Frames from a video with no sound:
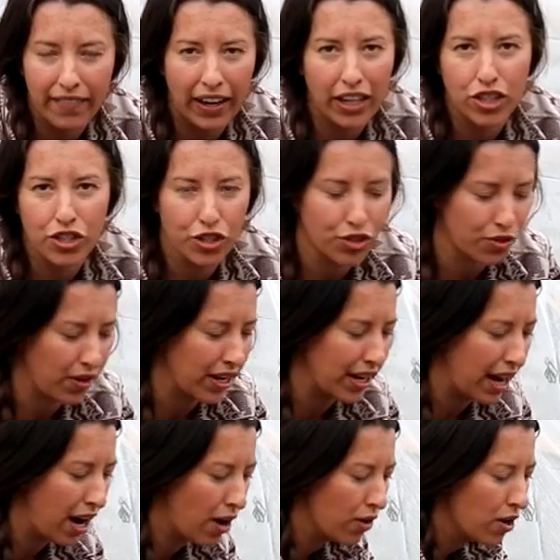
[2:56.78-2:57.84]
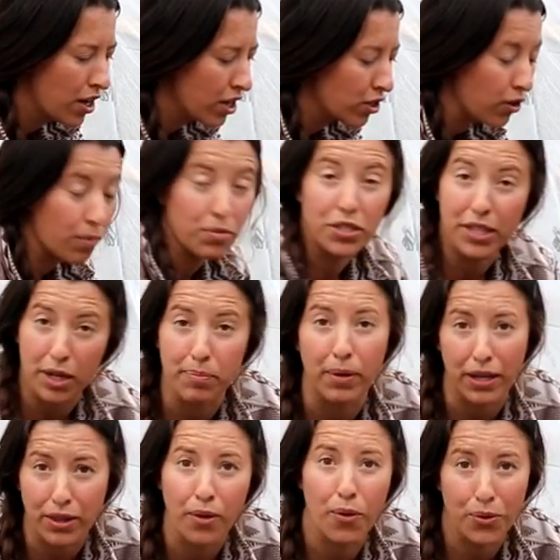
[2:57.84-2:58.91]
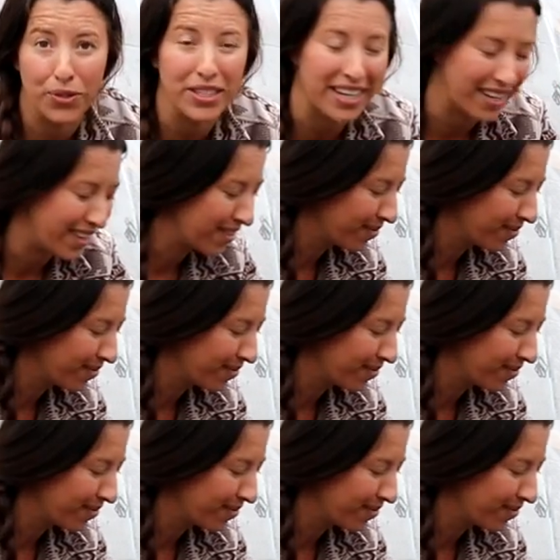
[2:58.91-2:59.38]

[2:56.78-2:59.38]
extras right now. So I'm just gonna plant the whole seed.